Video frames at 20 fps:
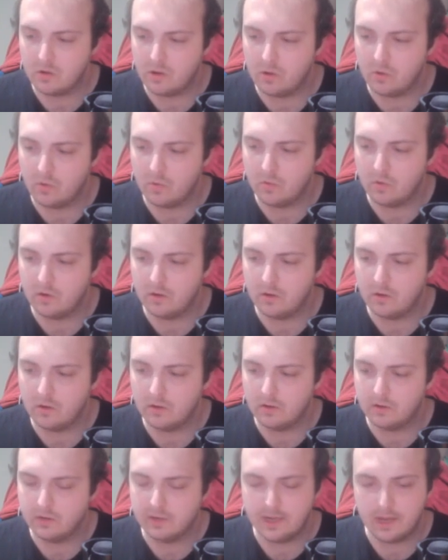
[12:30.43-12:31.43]

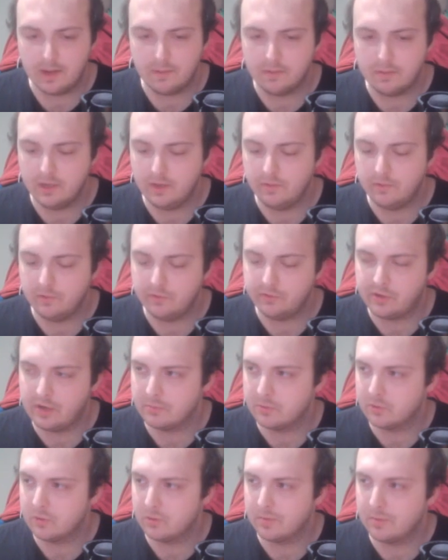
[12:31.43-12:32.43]
Or, yeah, I believe it was
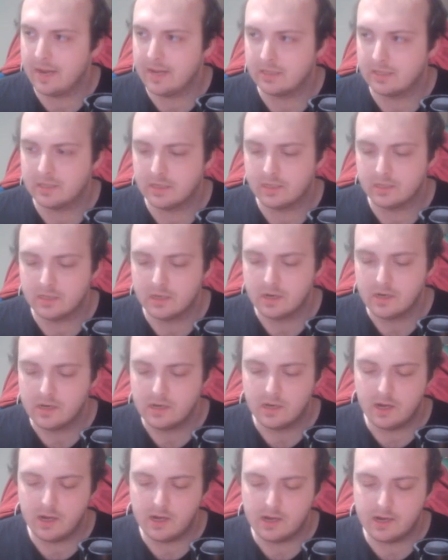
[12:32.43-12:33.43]
Cyberstorm Access.
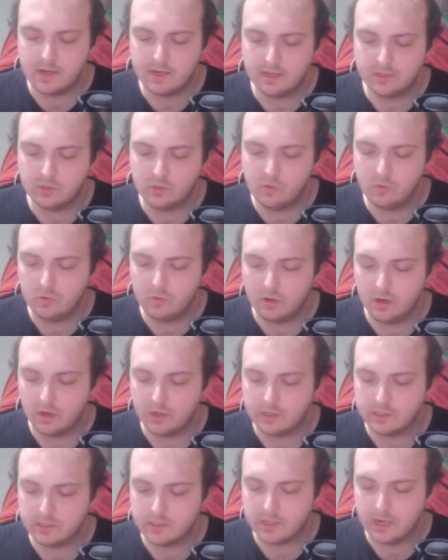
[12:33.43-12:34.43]
It's a cool
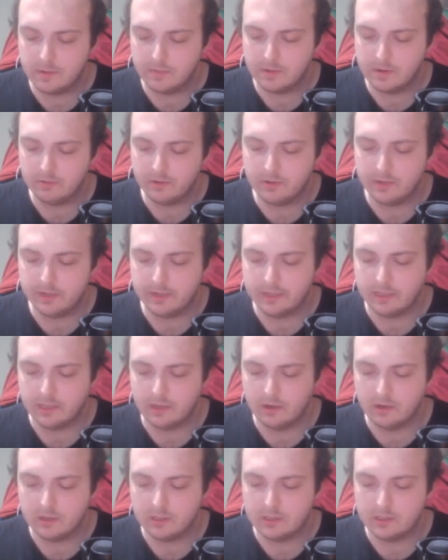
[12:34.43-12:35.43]
archetype. I really like the
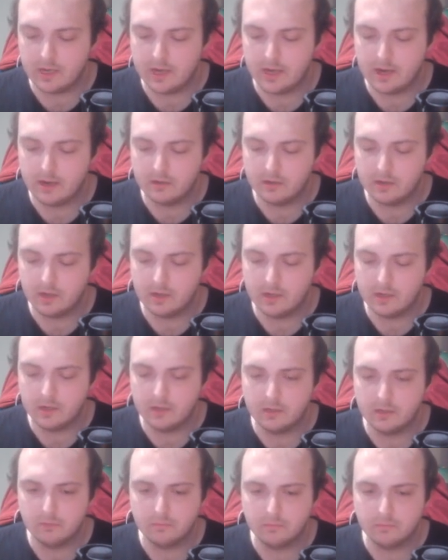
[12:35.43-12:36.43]
art style.
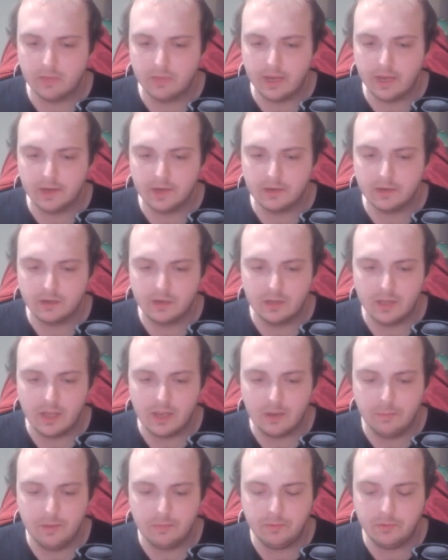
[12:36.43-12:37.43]
And a lot
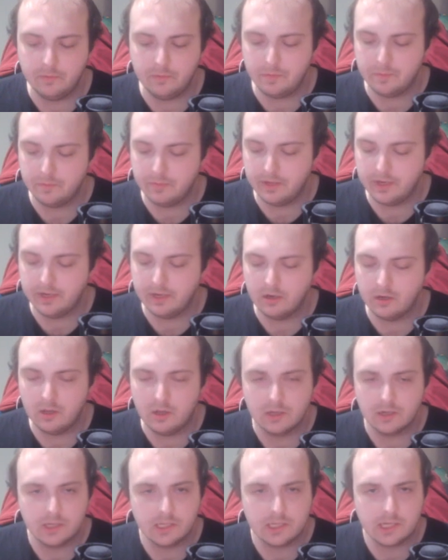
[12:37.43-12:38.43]
of people have been playing it
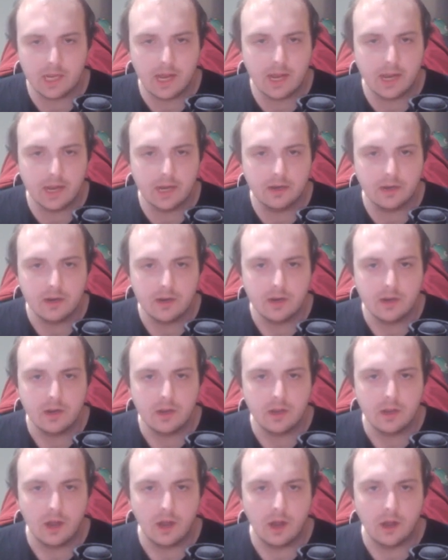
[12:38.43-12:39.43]
alongside
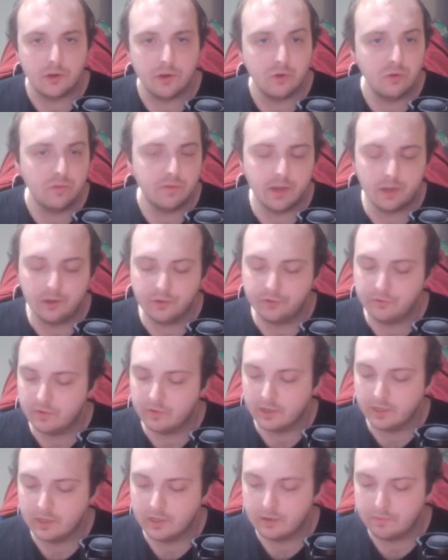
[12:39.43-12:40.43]
Nouvelles,
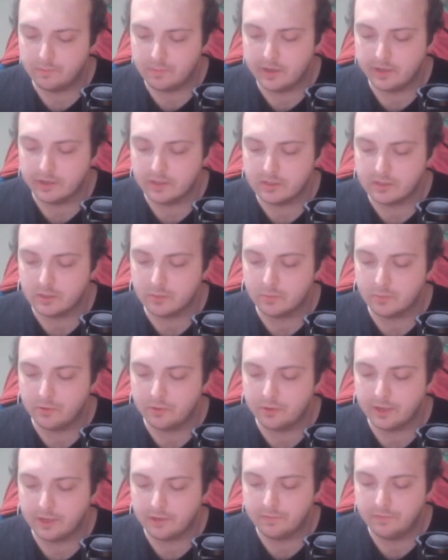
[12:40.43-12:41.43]
funny enough. Probably because they're
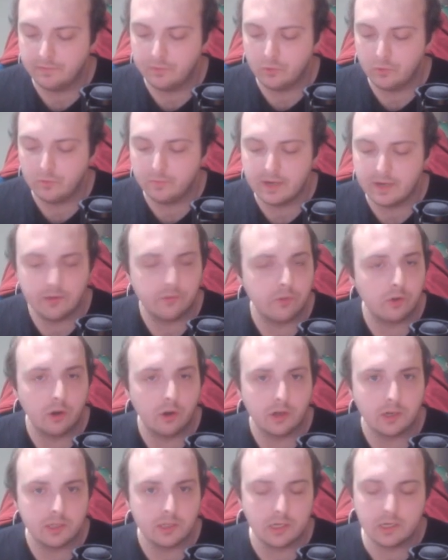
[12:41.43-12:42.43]
both, like, food-based
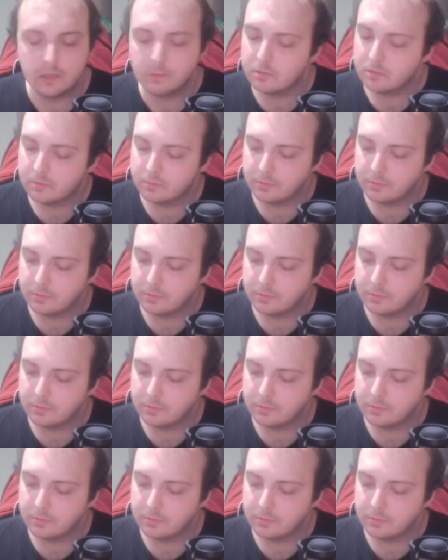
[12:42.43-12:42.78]
archetypes.